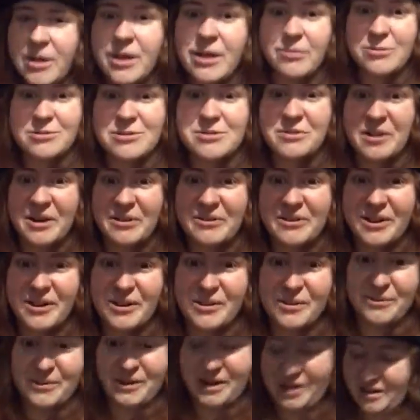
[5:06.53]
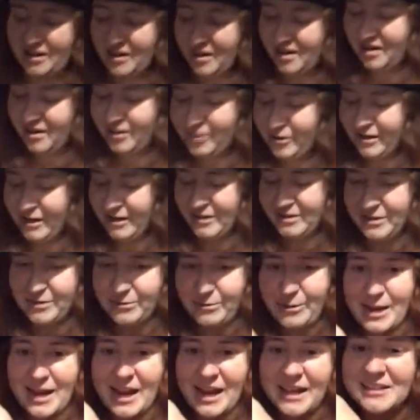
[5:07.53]
It was around Halloween. Okay,
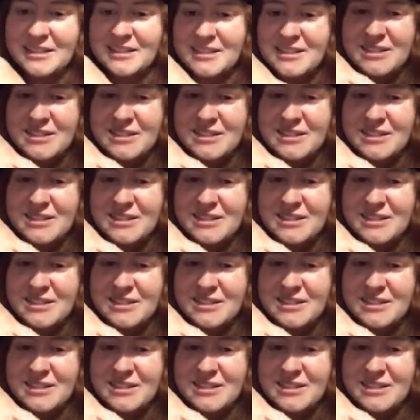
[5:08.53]
so we had